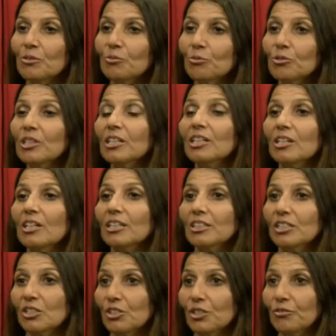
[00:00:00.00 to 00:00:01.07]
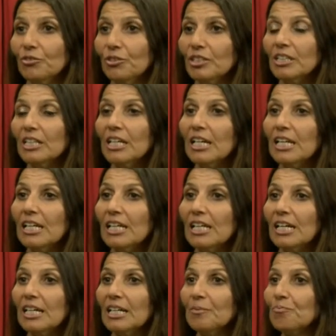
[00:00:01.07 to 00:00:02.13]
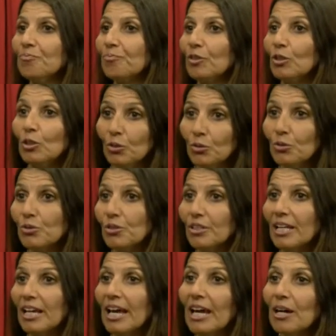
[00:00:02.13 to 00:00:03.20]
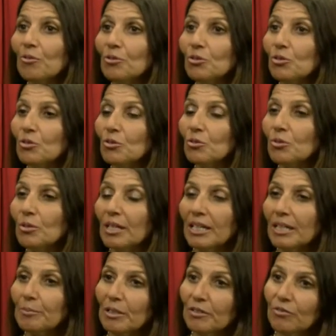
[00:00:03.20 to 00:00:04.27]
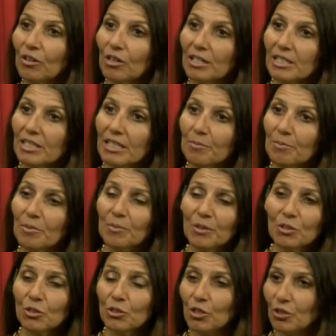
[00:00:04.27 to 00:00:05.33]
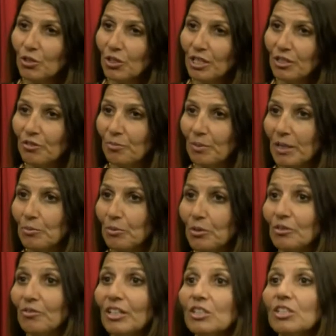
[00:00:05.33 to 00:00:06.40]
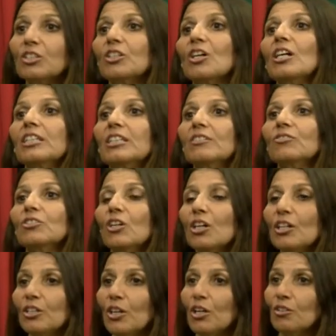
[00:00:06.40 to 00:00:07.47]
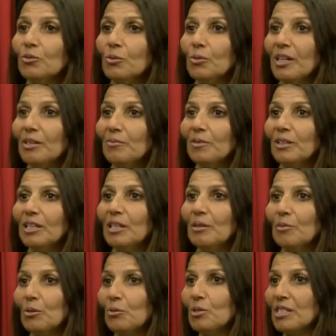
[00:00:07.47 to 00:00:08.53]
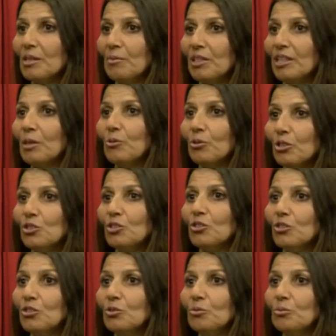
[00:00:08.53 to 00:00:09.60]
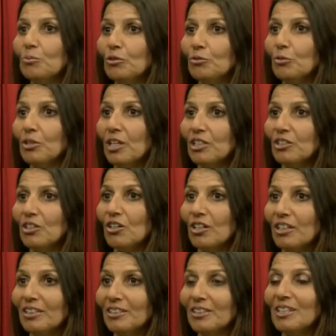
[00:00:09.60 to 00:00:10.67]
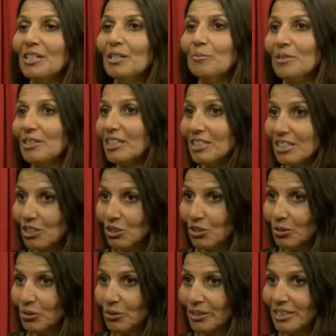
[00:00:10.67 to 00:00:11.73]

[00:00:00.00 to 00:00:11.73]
really like to shift it, lose it? How would you advise them? Because, you know, you hear of people that have actually died and they've died overweight. It was something they wanted to do before they died, but they didn't do it.